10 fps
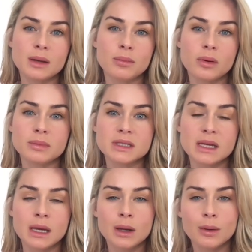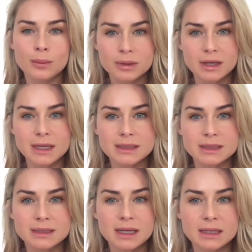a property with a
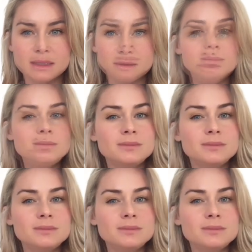clean title.